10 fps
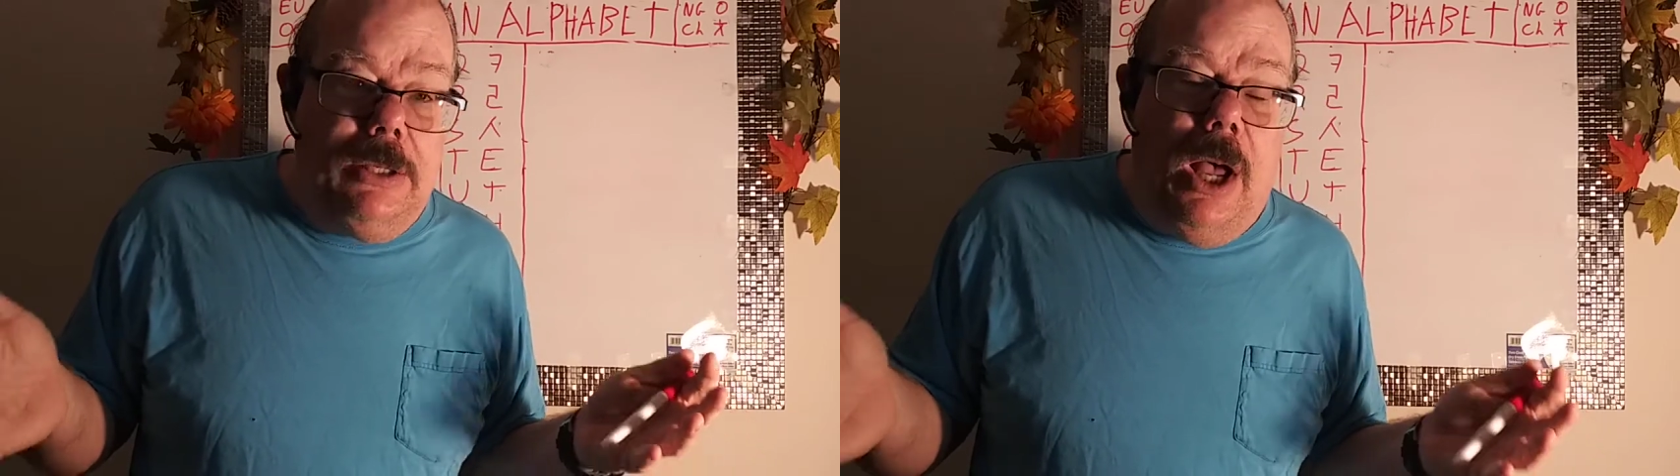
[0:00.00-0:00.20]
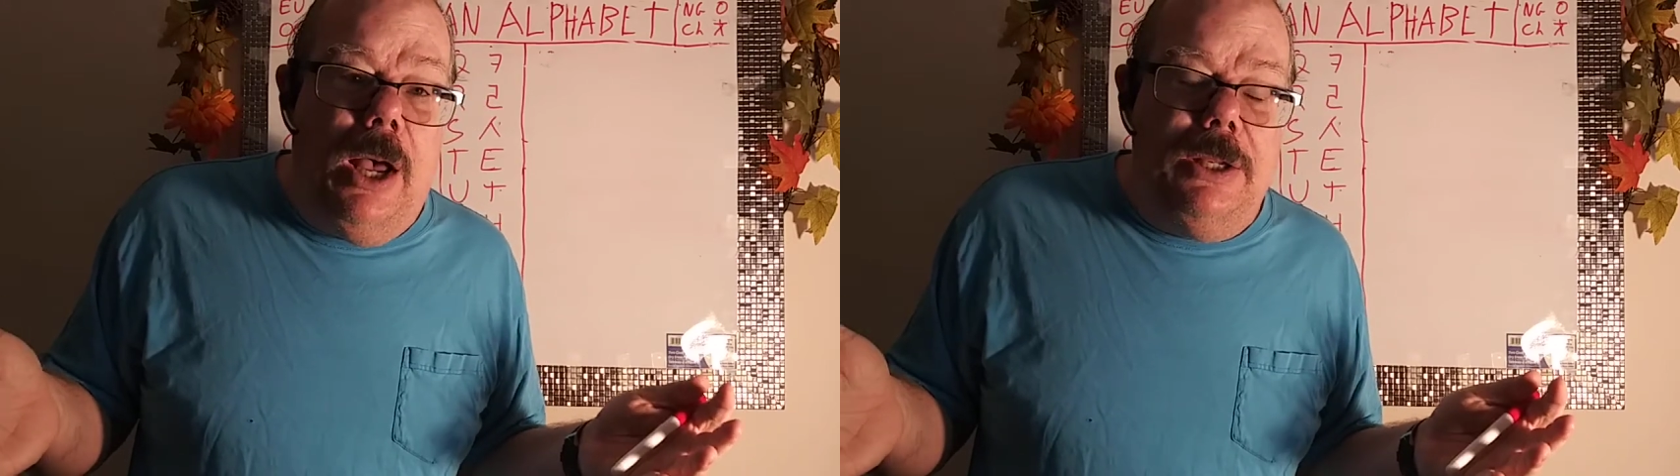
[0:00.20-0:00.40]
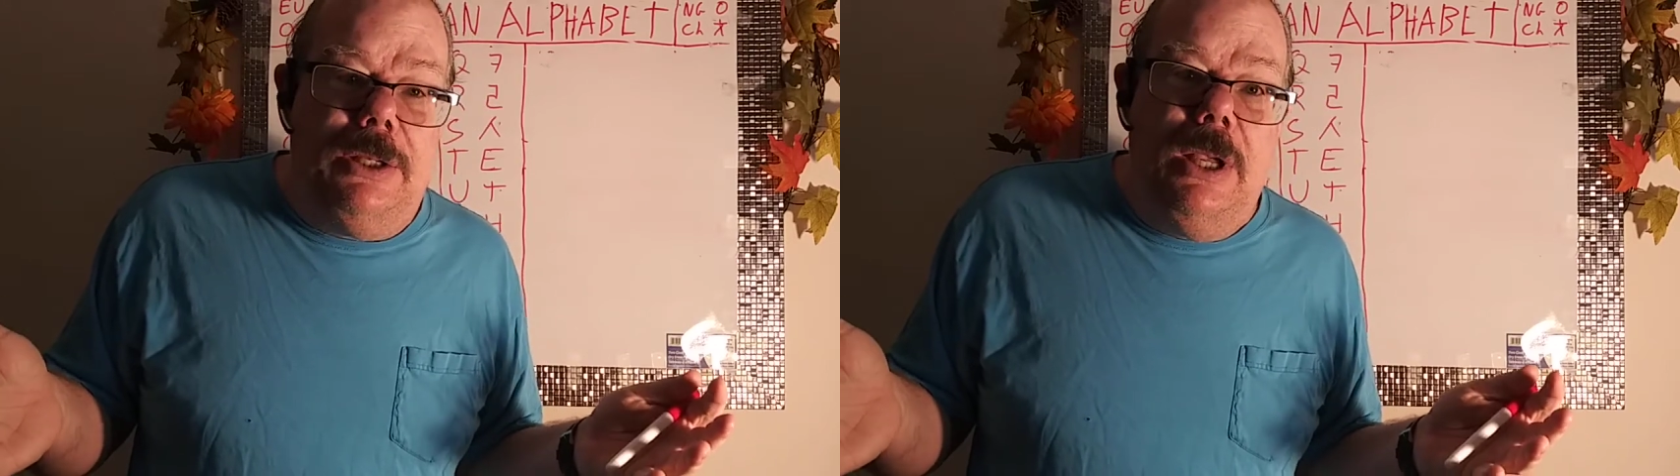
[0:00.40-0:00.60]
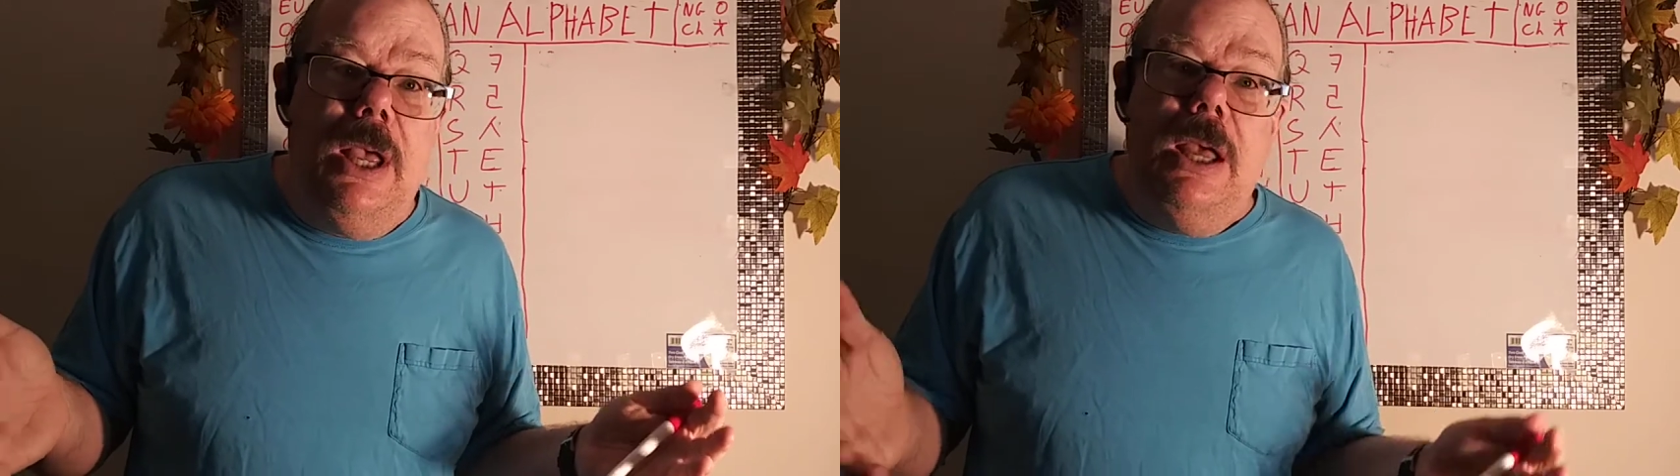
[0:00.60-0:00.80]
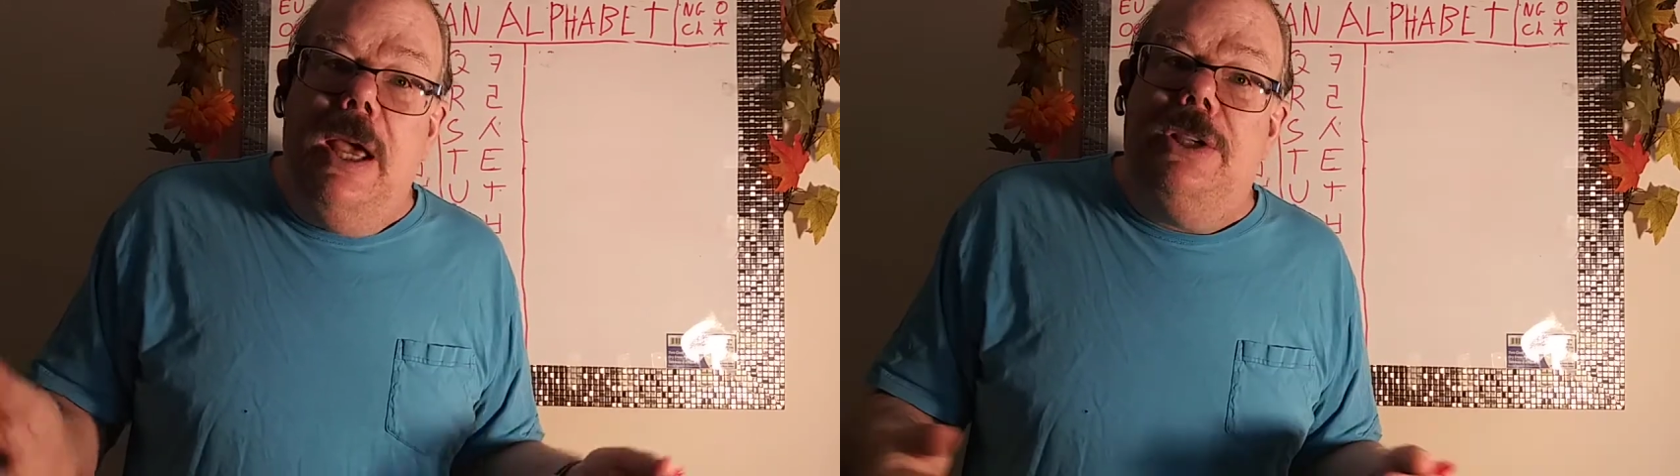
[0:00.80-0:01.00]
as us.
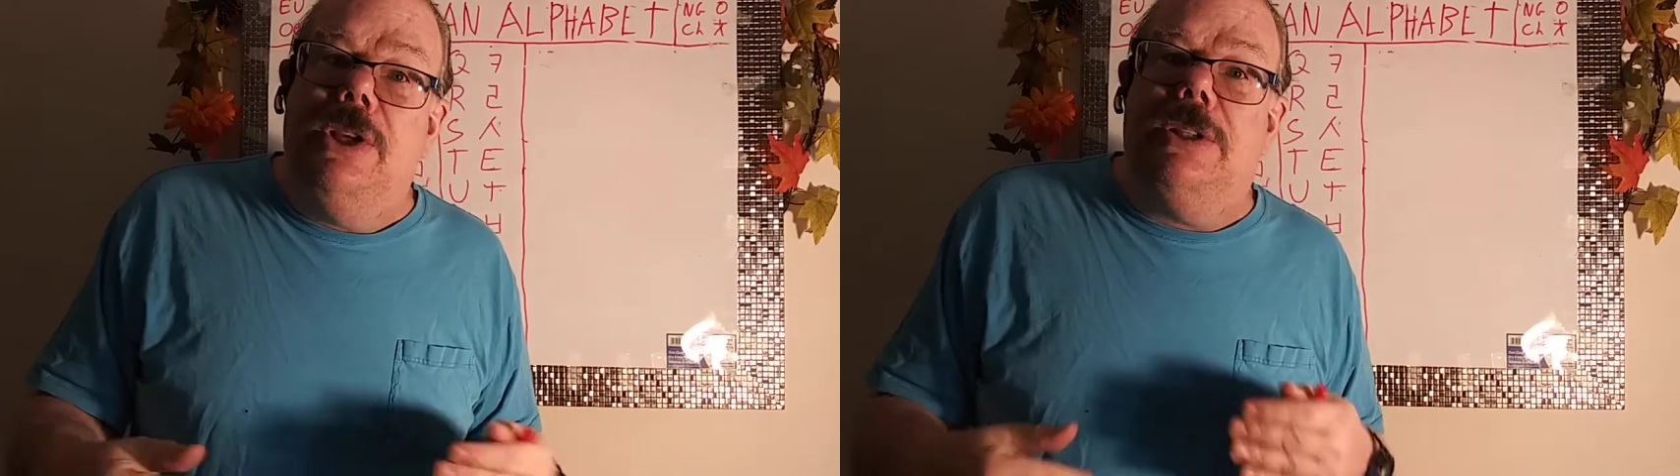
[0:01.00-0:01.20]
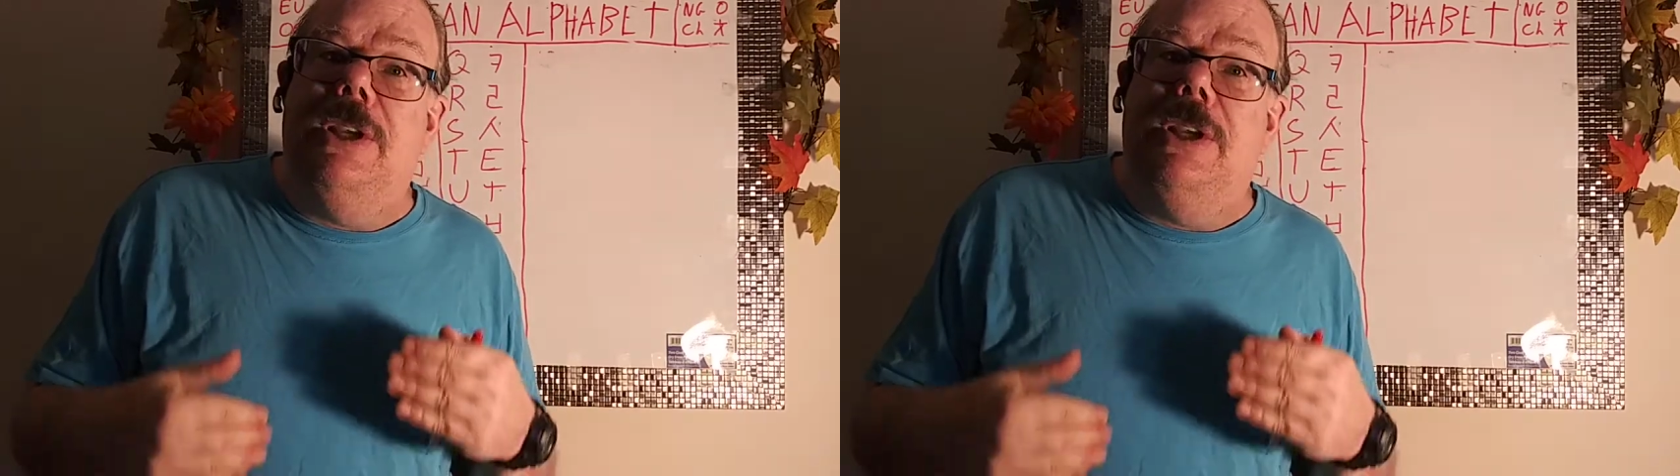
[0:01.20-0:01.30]
It's just